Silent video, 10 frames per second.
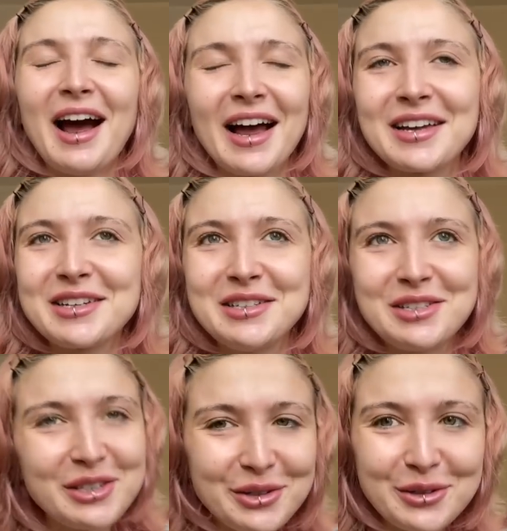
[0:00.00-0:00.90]
I could
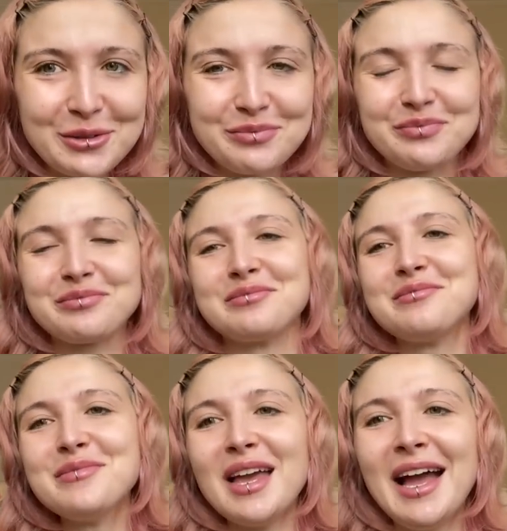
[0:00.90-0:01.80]
do.
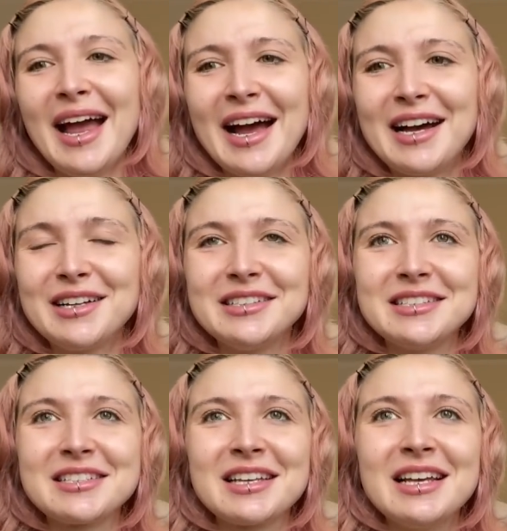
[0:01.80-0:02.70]

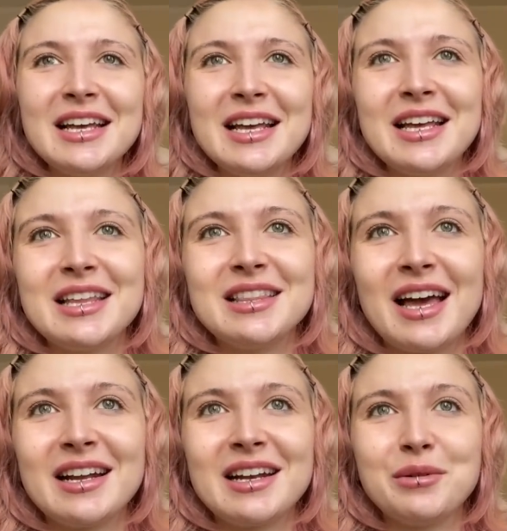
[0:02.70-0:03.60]
And
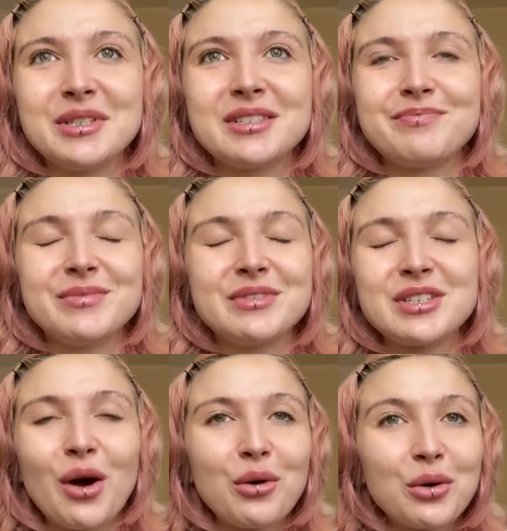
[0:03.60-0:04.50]
then it was
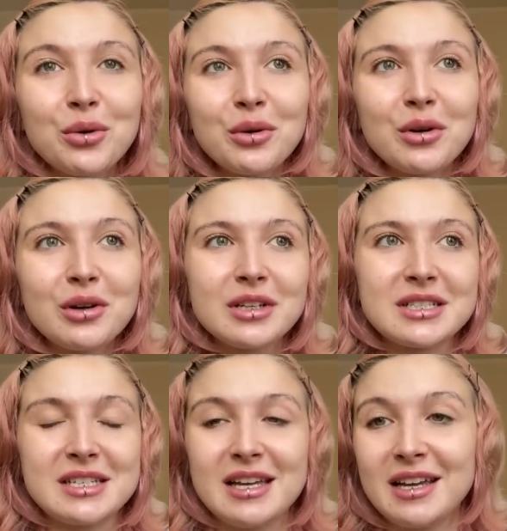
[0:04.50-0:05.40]
so cool
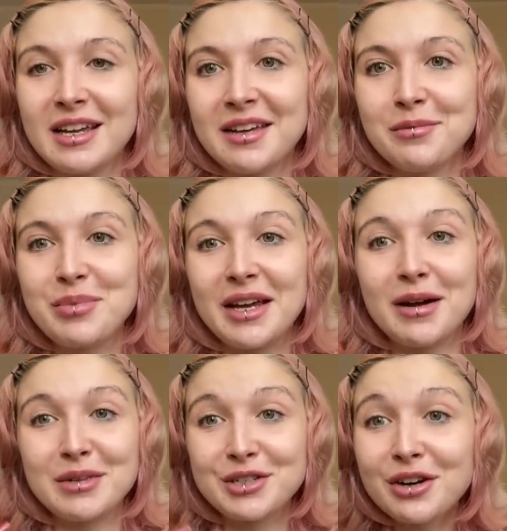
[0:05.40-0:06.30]
seeing it
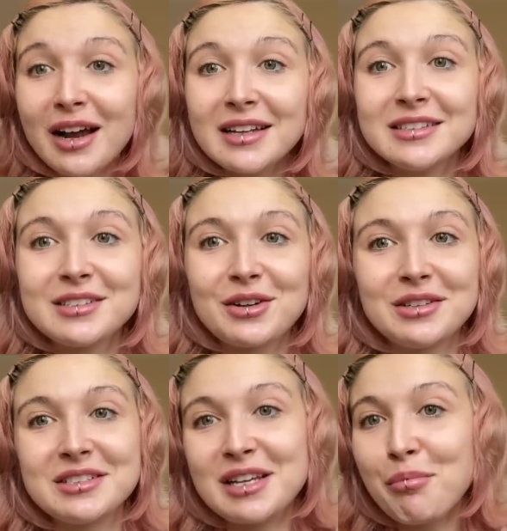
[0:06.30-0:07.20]
become a trend
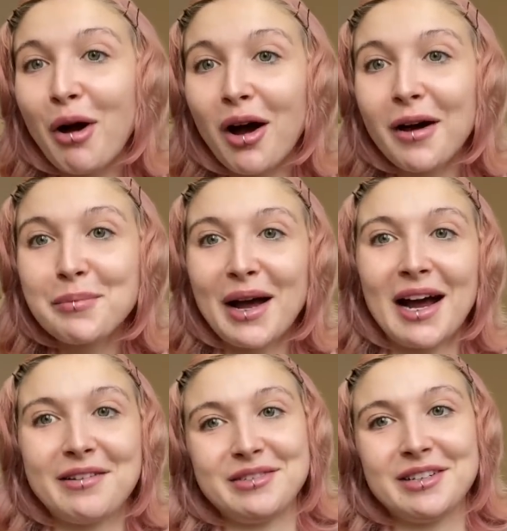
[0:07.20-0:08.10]
on Depop
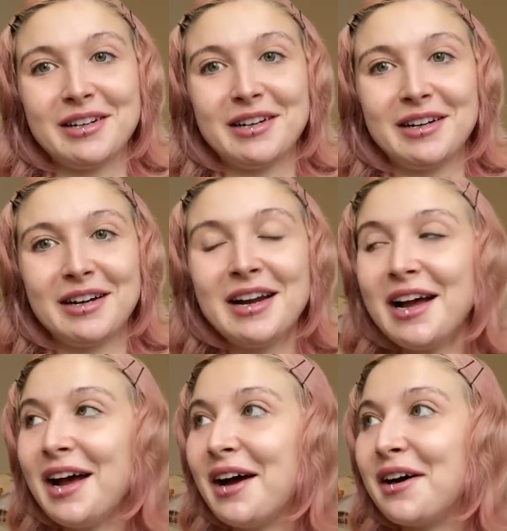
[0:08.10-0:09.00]
after,
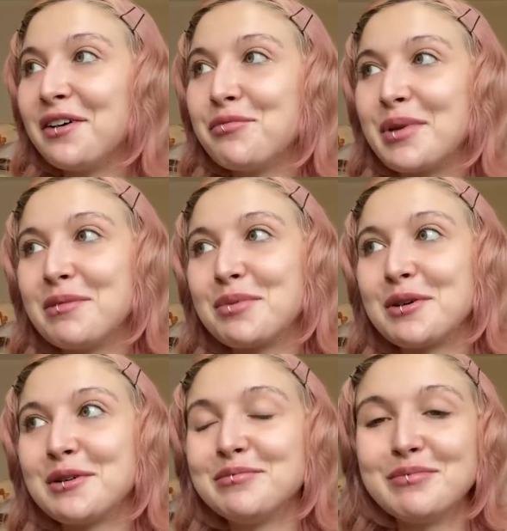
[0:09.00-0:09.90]
of
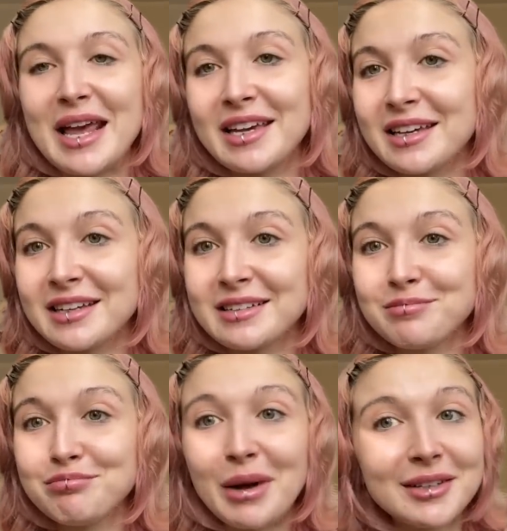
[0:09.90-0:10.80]
people making
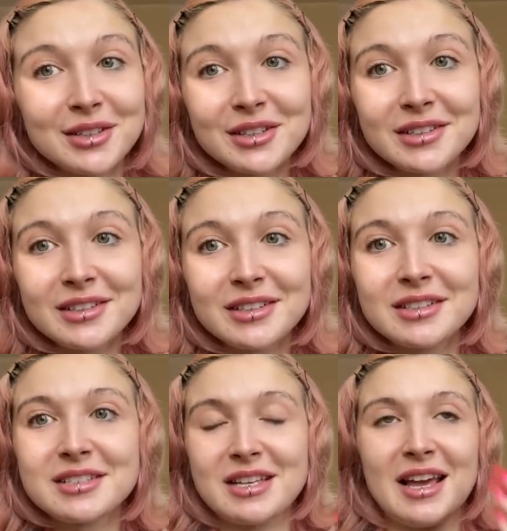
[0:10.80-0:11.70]

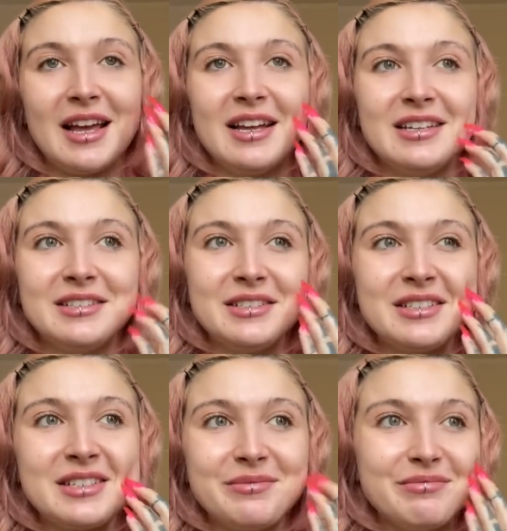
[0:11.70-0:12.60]
bundles and
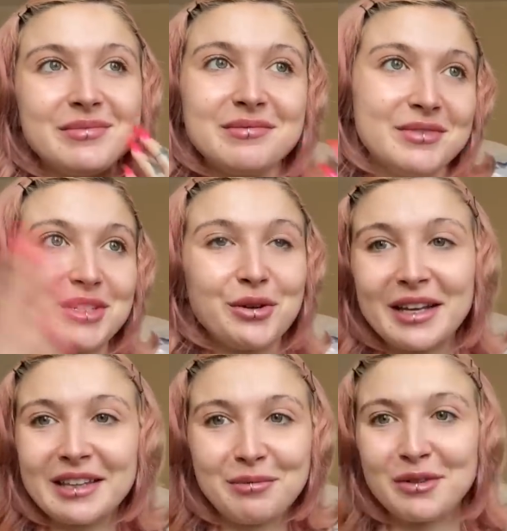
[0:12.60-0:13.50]

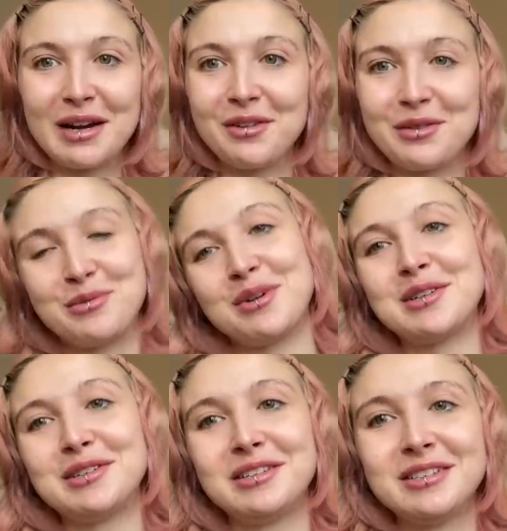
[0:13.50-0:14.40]
doing them around the
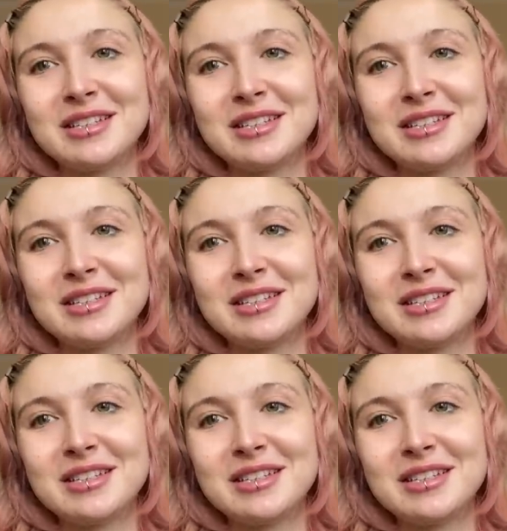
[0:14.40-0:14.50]
world.